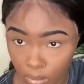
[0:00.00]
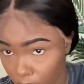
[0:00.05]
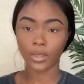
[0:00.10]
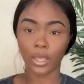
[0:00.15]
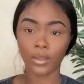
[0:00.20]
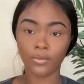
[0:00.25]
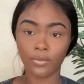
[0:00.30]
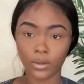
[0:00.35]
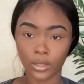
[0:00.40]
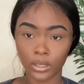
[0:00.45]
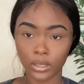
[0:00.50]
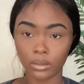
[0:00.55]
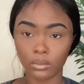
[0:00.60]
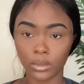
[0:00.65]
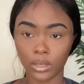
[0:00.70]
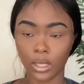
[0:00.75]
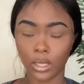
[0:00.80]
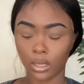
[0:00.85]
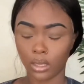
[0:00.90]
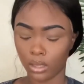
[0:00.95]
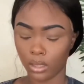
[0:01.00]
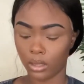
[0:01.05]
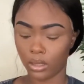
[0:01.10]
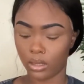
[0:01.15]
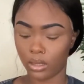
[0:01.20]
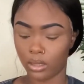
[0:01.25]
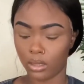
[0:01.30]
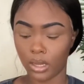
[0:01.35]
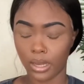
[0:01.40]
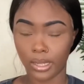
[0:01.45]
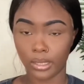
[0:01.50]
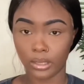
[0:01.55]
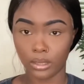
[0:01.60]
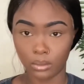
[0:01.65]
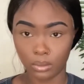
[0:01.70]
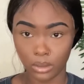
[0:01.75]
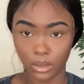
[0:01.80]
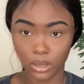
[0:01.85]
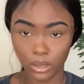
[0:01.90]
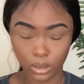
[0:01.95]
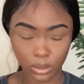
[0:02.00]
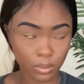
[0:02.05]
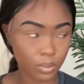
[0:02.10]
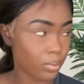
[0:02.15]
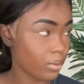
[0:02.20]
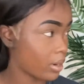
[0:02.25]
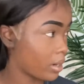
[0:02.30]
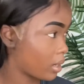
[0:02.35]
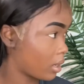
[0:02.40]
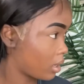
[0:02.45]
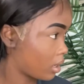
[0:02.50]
First, I'm taking the Got To Be spray.